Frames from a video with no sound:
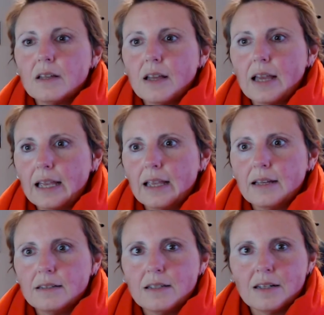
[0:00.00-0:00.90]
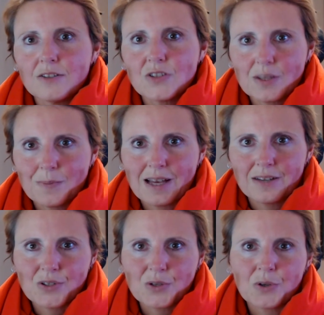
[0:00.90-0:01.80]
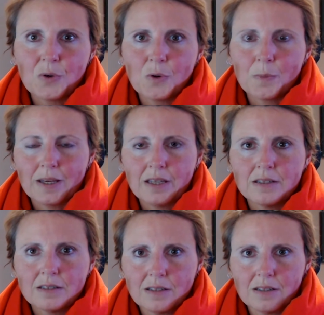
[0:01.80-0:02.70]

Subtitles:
and some arsehole European